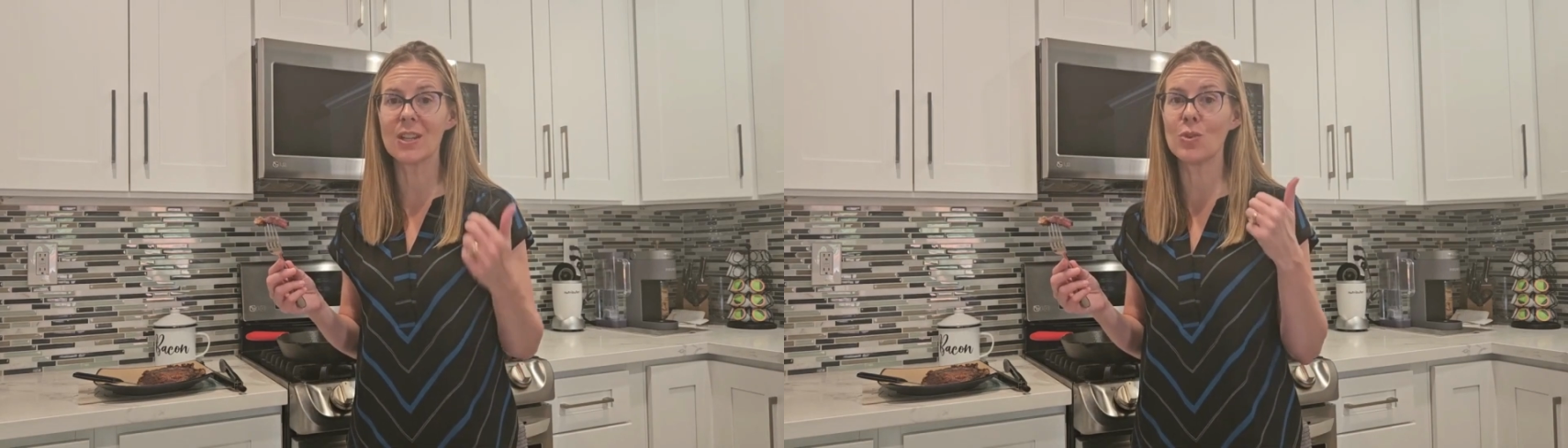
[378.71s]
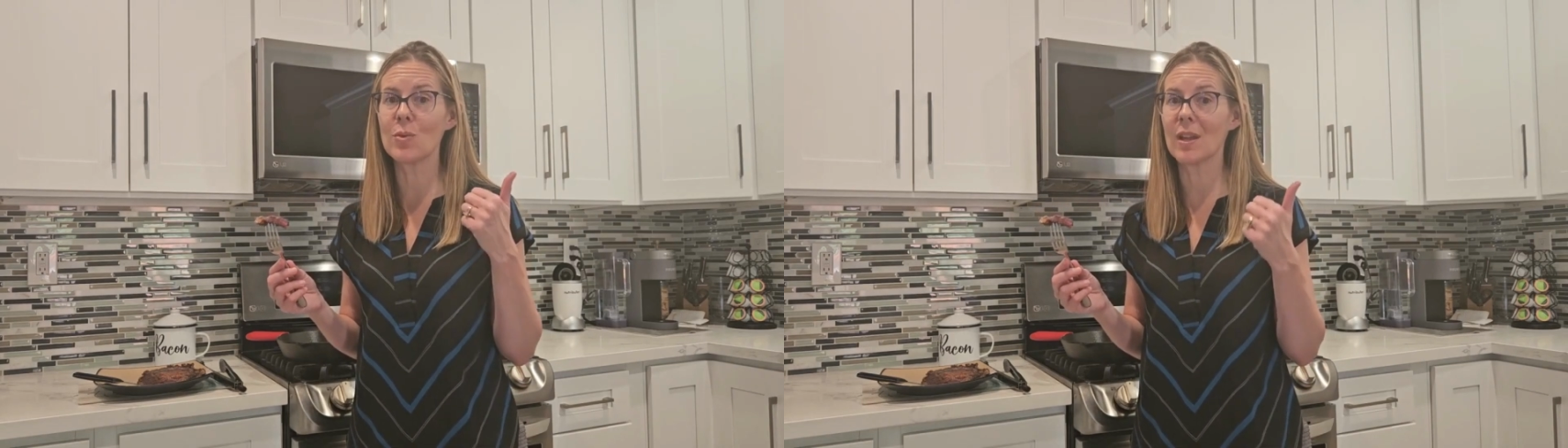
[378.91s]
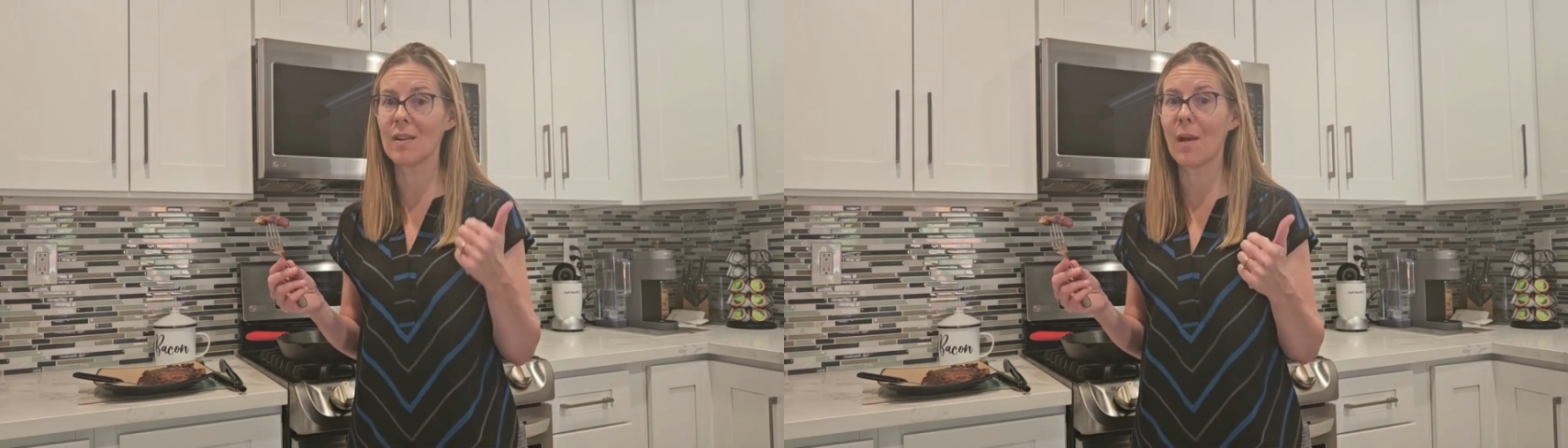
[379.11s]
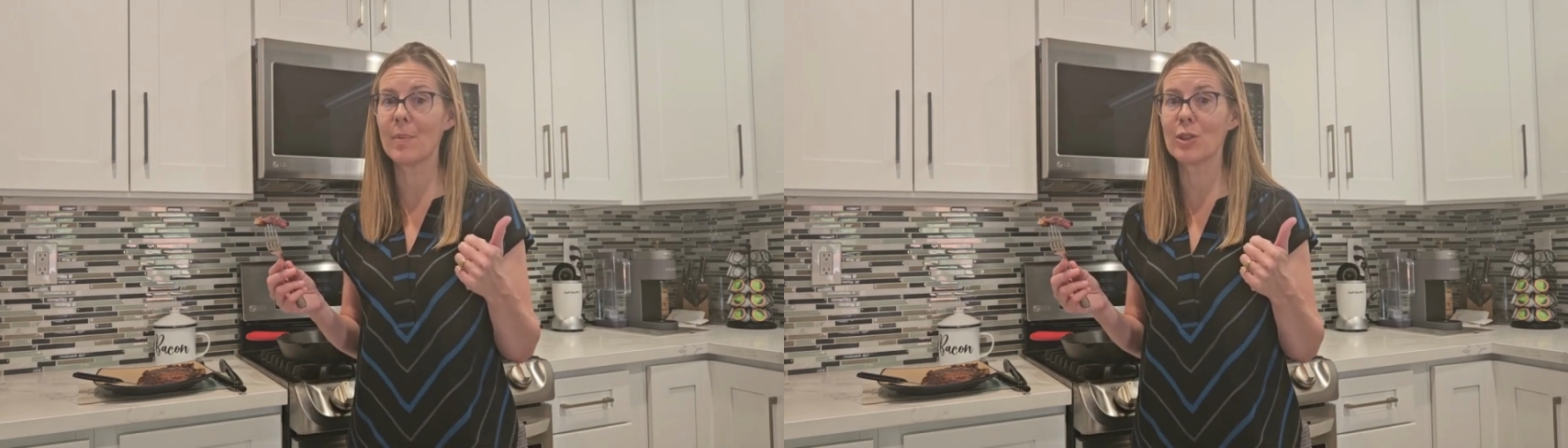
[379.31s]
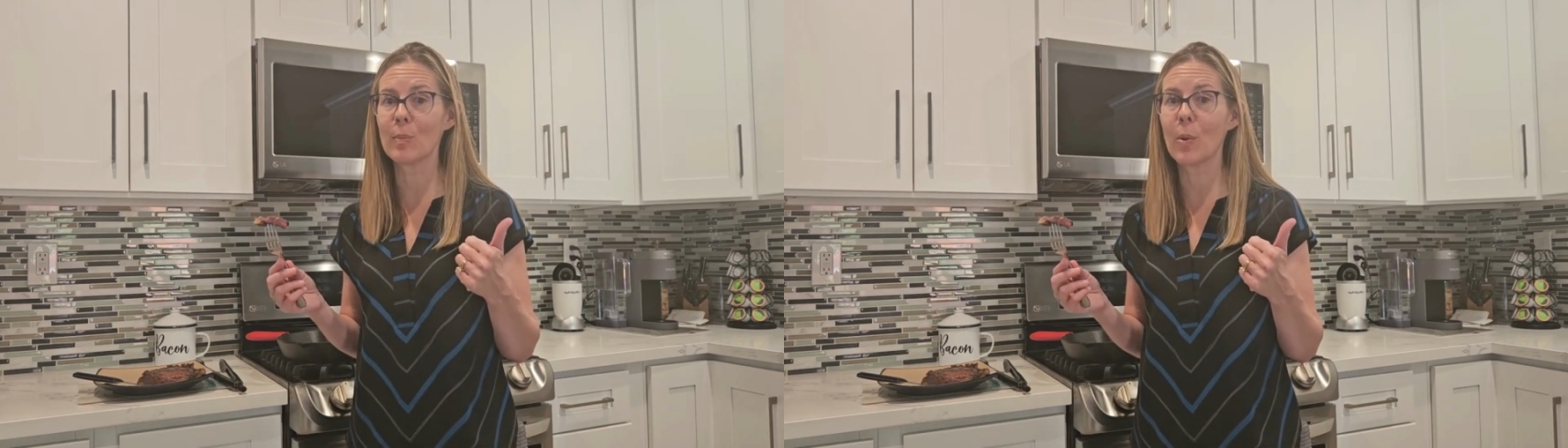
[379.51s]
and you cannot
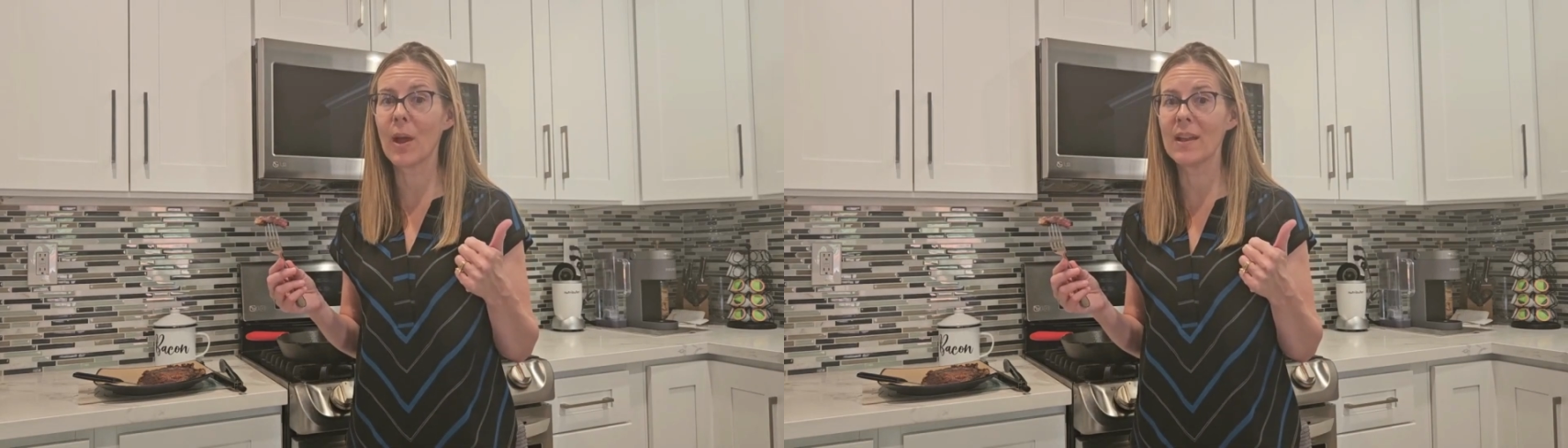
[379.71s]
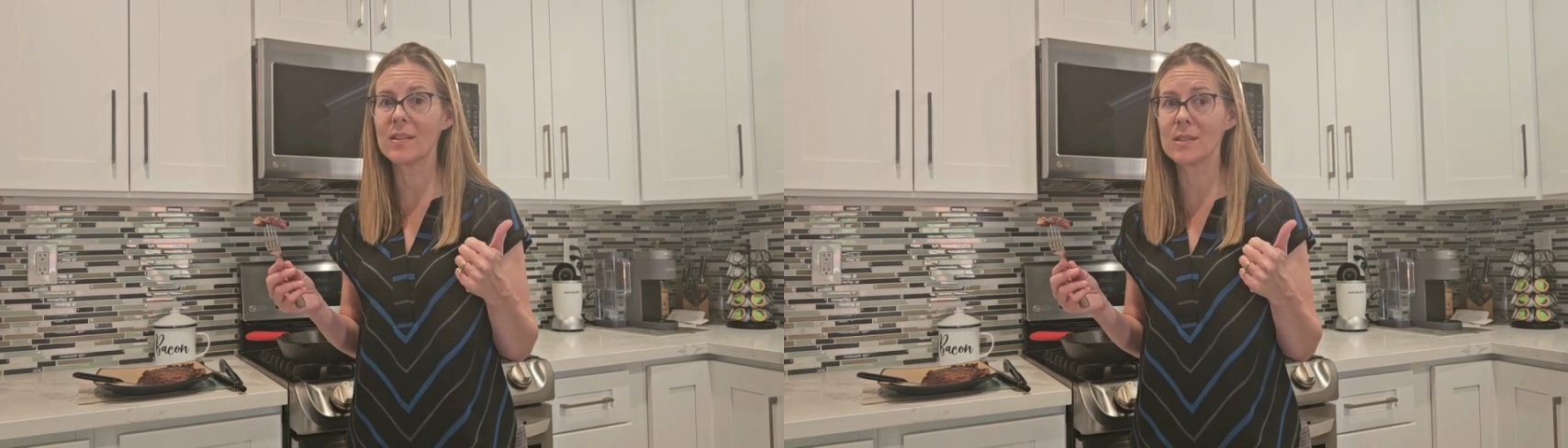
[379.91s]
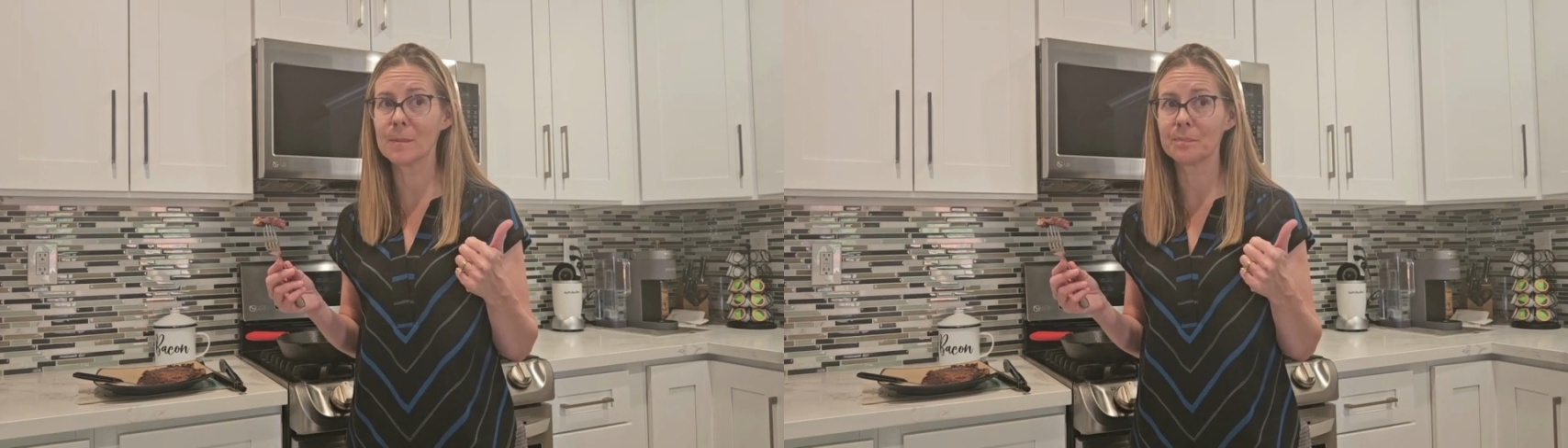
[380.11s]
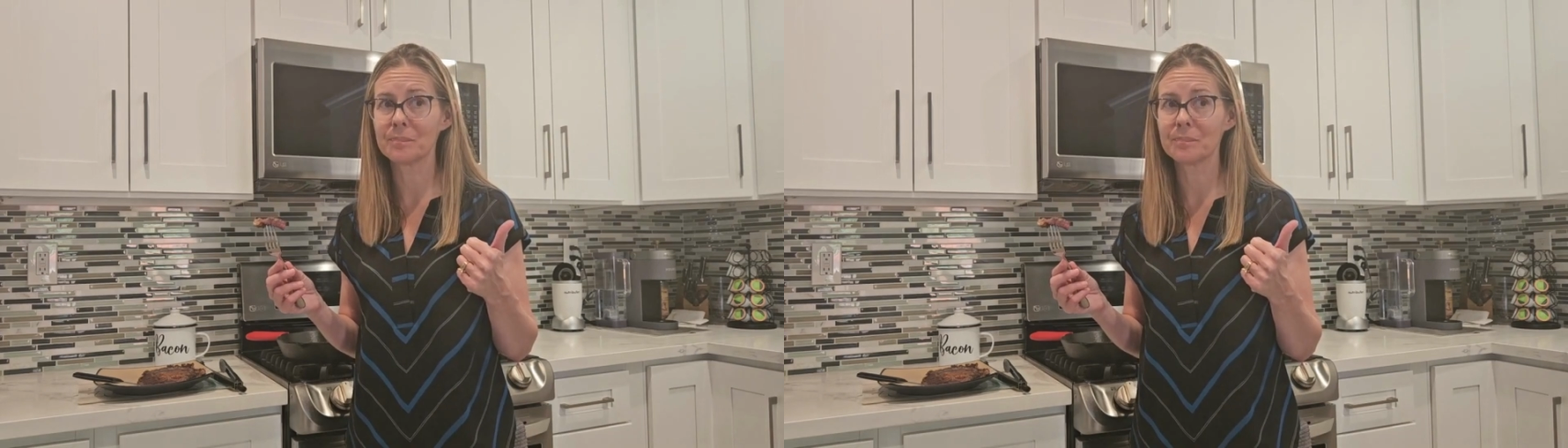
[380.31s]
beat the price.